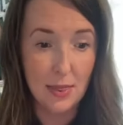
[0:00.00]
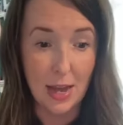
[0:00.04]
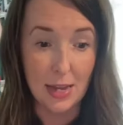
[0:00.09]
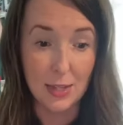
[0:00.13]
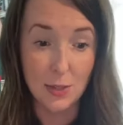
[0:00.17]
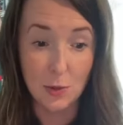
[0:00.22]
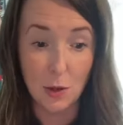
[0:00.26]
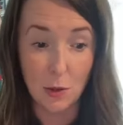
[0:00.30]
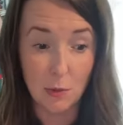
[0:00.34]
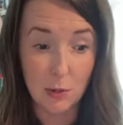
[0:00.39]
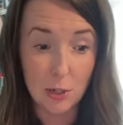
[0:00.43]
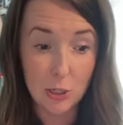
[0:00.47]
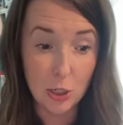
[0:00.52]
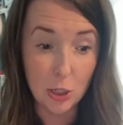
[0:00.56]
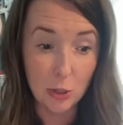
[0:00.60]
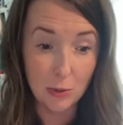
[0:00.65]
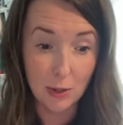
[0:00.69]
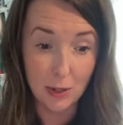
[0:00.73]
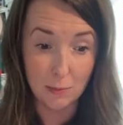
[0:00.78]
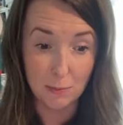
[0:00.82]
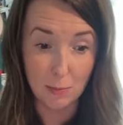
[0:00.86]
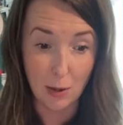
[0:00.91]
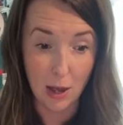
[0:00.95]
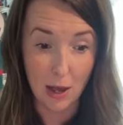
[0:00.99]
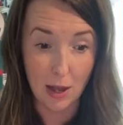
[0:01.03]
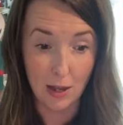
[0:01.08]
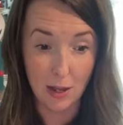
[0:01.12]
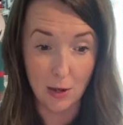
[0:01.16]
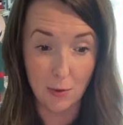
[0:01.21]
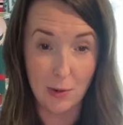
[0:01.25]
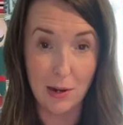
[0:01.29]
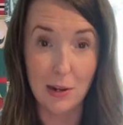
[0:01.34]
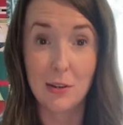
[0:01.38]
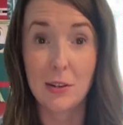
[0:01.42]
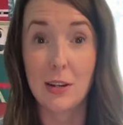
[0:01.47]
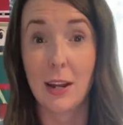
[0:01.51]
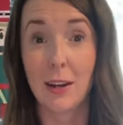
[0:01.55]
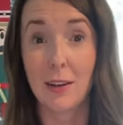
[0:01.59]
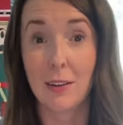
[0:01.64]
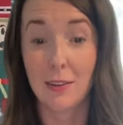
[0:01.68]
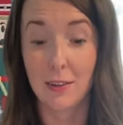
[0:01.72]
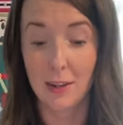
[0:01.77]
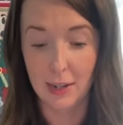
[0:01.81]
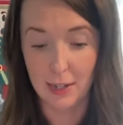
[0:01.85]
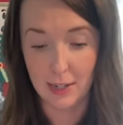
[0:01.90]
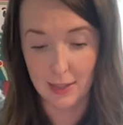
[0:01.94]
that's what we're doing, Paula. We're
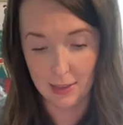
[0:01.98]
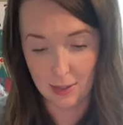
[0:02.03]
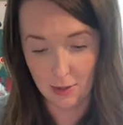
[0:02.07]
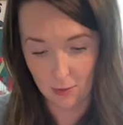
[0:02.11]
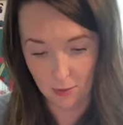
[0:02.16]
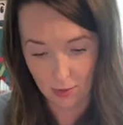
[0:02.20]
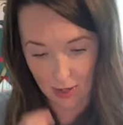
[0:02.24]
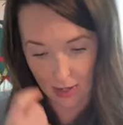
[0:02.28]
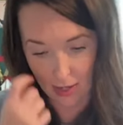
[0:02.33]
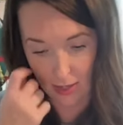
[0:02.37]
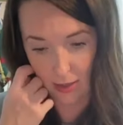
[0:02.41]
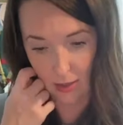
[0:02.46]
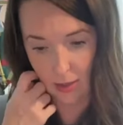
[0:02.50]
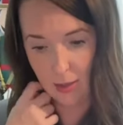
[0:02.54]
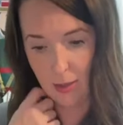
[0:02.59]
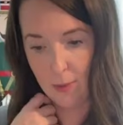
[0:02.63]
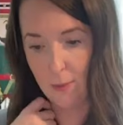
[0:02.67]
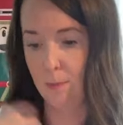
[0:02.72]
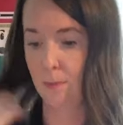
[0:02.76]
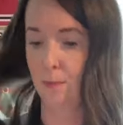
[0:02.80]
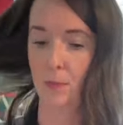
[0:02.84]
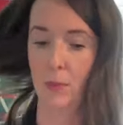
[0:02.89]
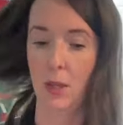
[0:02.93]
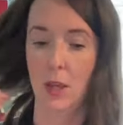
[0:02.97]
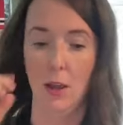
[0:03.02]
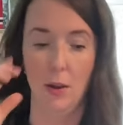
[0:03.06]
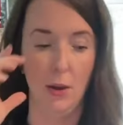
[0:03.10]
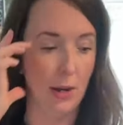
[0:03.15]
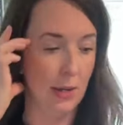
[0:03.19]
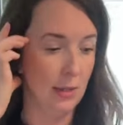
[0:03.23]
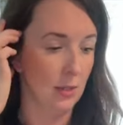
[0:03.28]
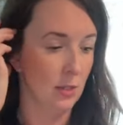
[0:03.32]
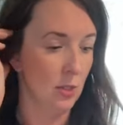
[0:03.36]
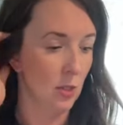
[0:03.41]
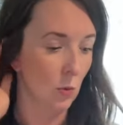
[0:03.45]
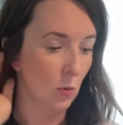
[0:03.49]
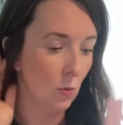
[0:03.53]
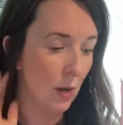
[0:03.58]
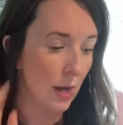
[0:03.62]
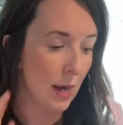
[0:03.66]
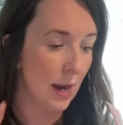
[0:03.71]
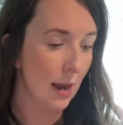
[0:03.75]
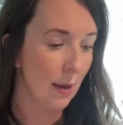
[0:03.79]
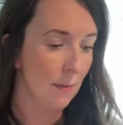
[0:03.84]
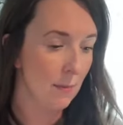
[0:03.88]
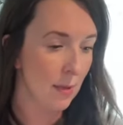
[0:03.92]
decorating the wreath. All right, so
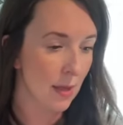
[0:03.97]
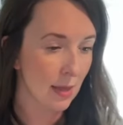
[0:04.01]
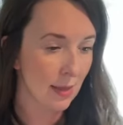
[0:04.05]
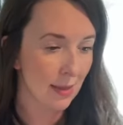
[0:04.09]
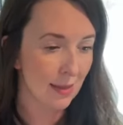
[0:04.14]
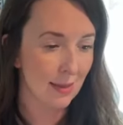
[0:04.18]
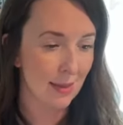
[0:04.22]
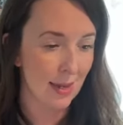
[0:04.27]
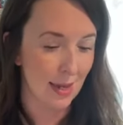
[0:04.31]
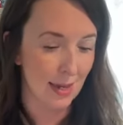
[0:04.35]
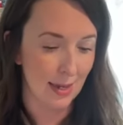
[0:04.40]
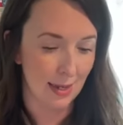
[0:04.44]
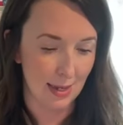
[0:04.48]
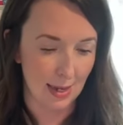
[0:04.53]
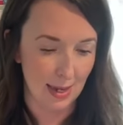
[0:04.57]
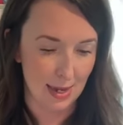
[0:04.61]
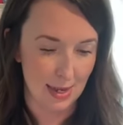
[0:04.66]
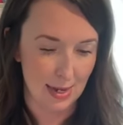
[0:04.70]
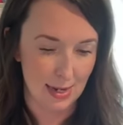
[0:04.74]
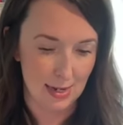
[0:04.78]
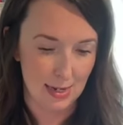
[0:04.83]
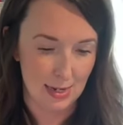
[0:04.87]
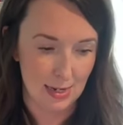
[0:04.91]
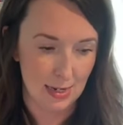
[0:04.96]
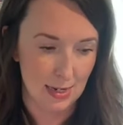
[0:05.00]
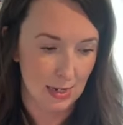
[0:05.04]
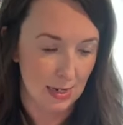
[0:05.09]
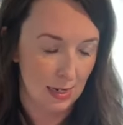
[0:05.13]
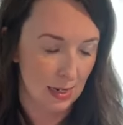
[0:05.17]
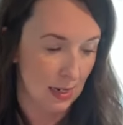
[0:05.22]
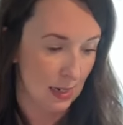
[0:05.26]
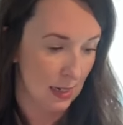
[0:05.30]
what I'm thinking,